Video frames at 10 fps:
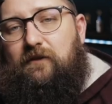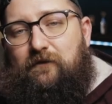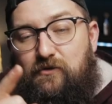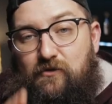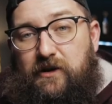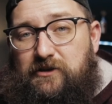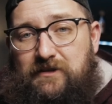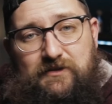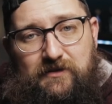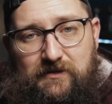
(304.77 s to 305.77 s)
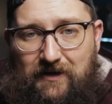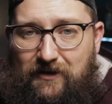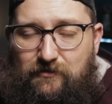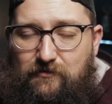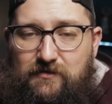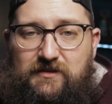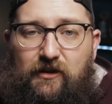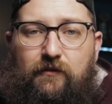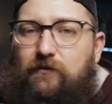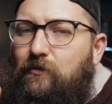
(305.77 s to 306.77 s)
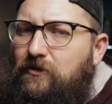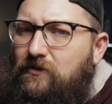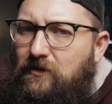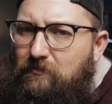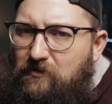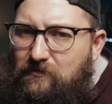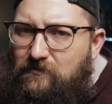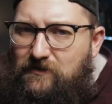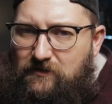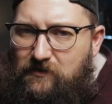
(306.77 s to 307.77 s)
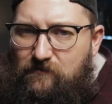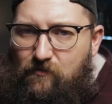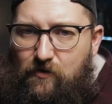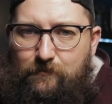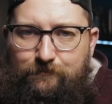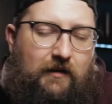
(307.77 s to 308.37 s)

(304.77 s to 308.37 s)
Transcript: A few questions you need to ask yourself, what are you gonna be using this for?